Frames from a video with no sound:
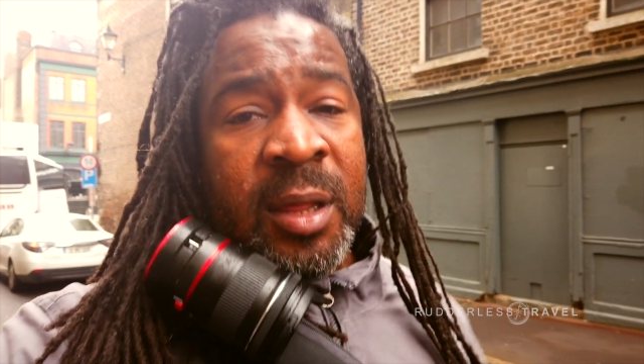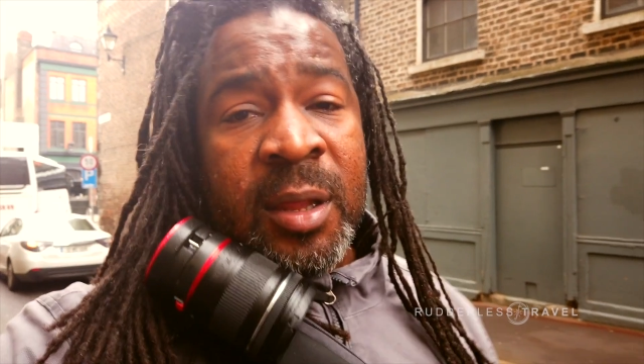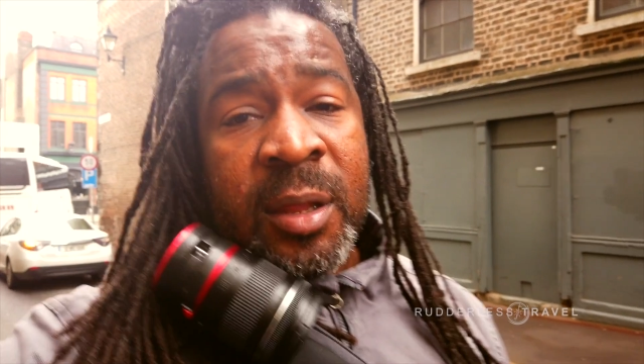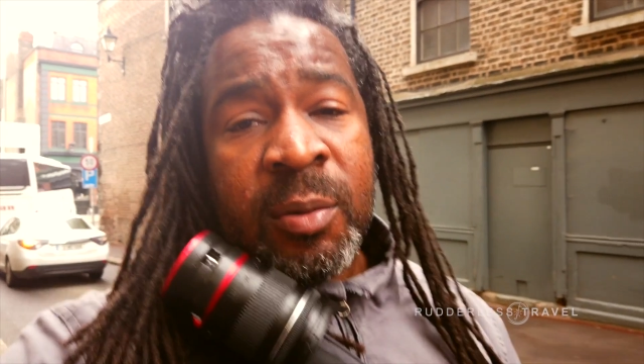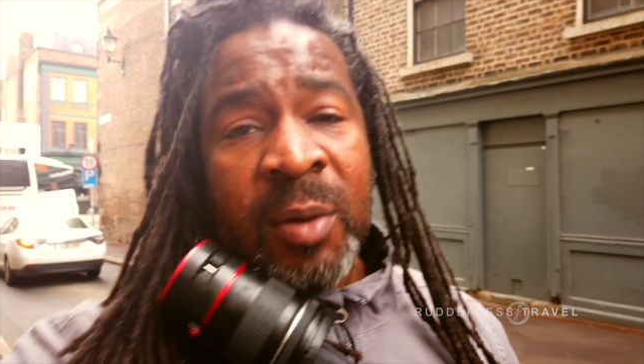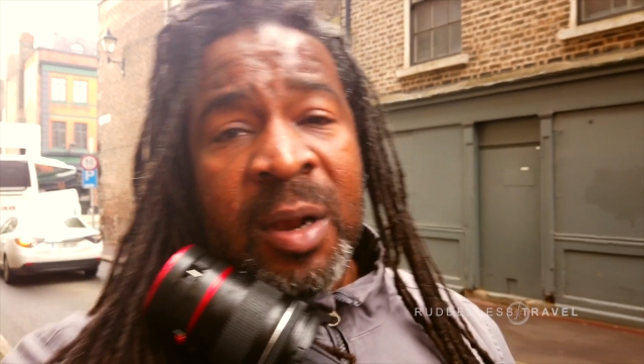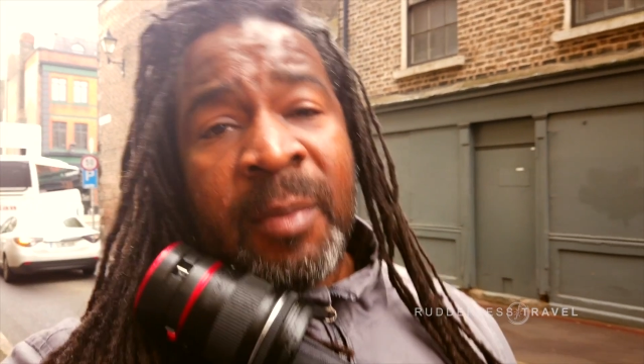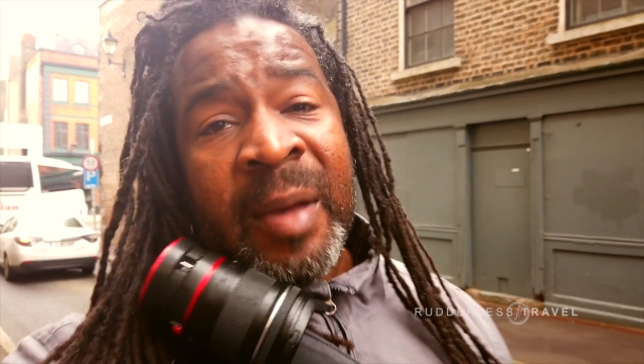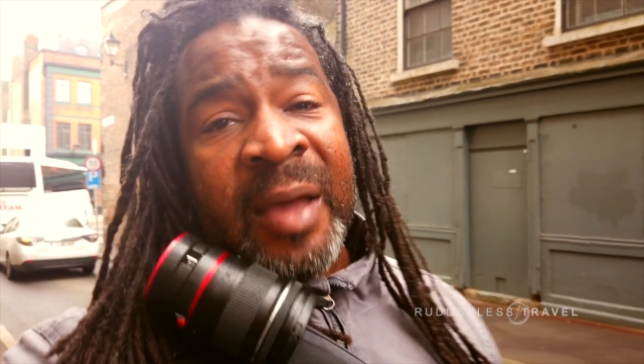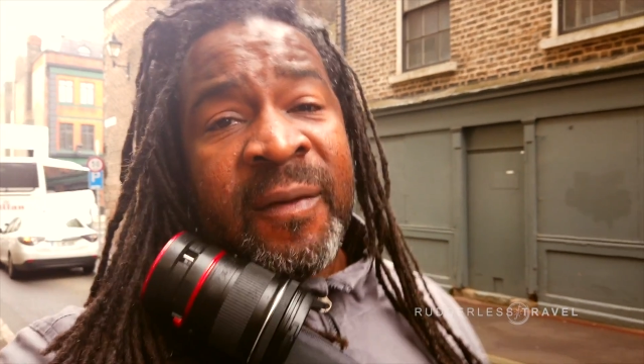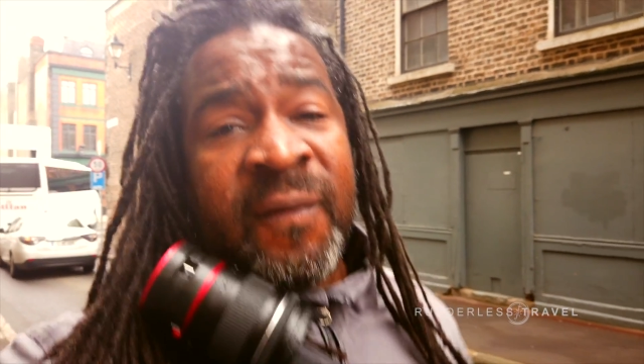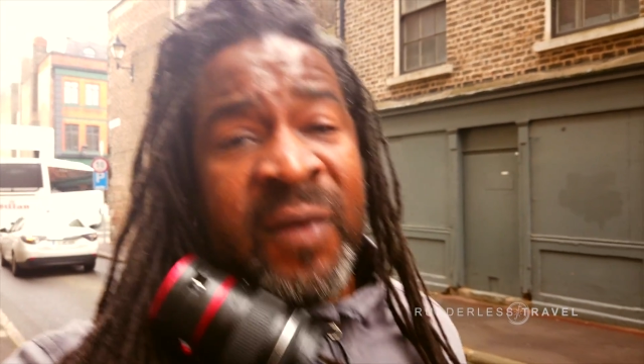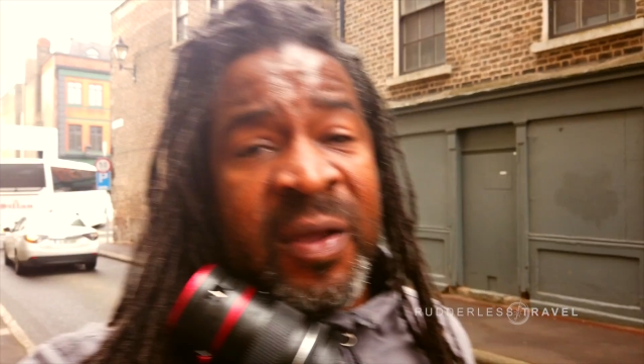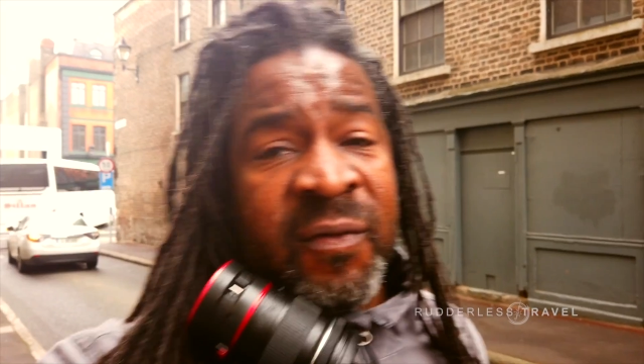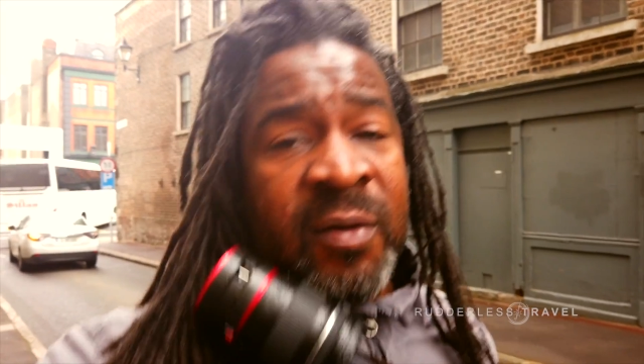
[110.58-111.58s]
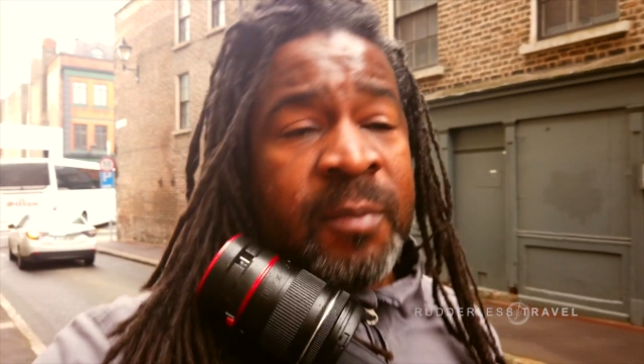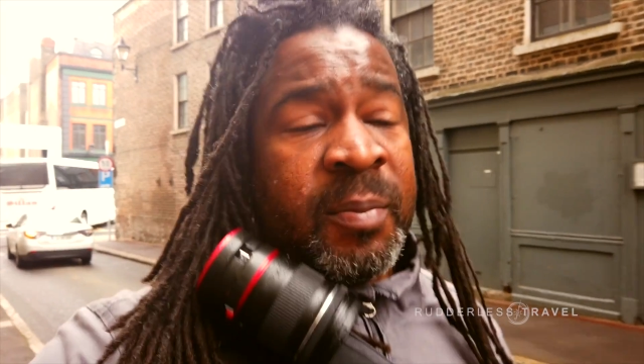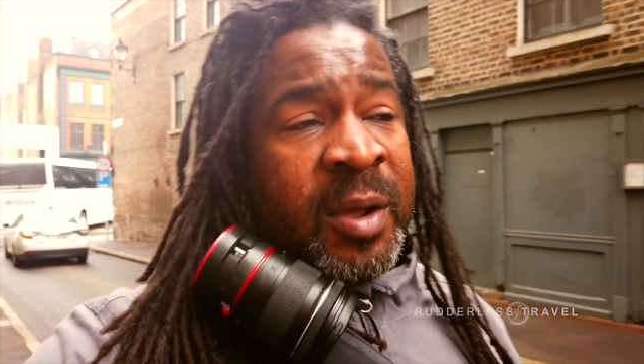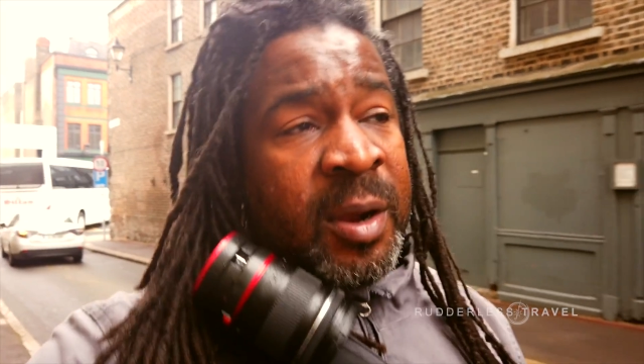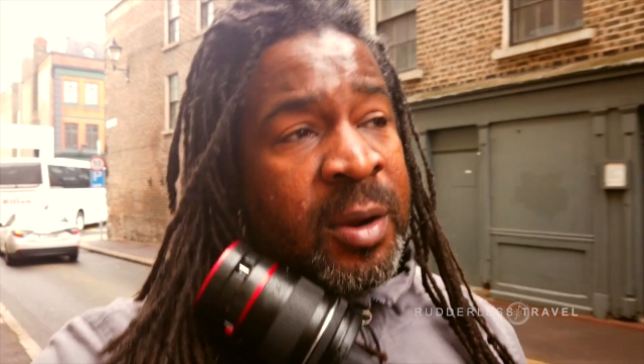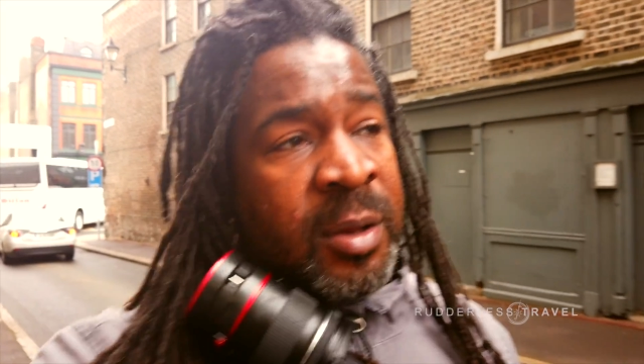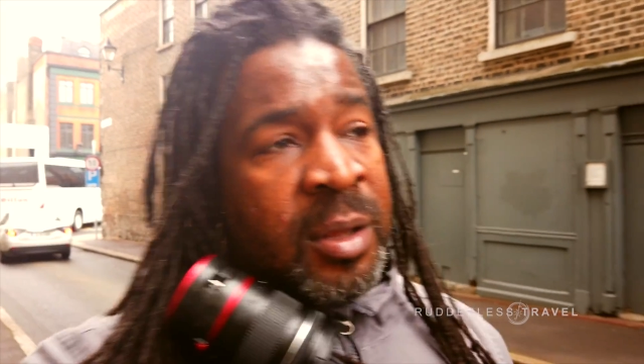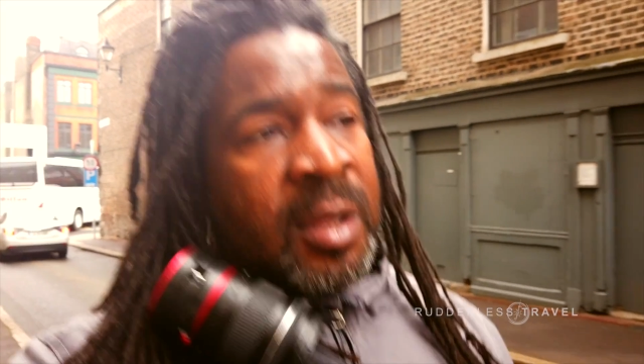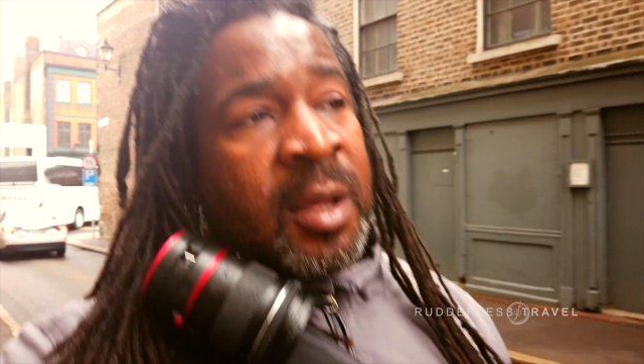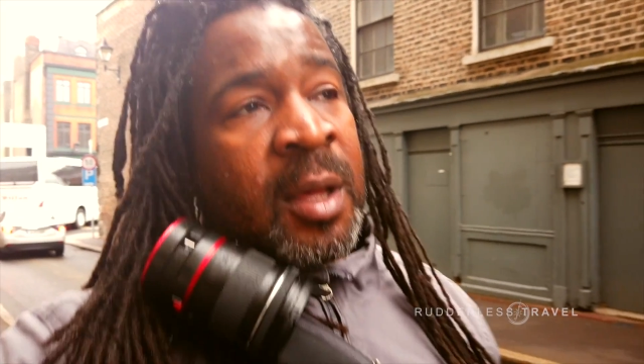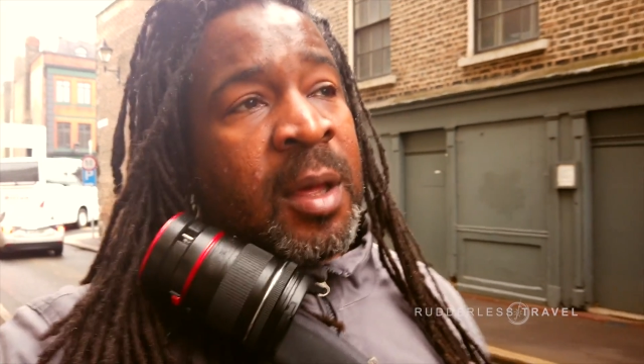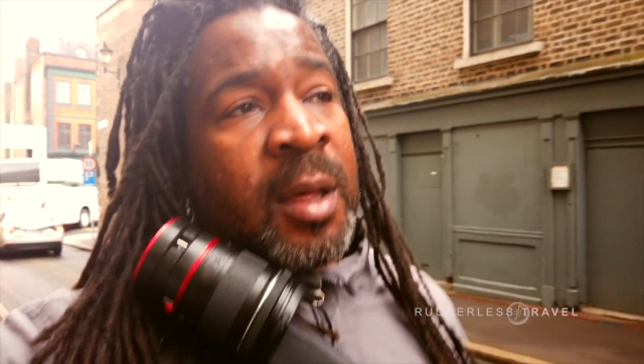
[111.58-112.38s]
is one of my favorite beers,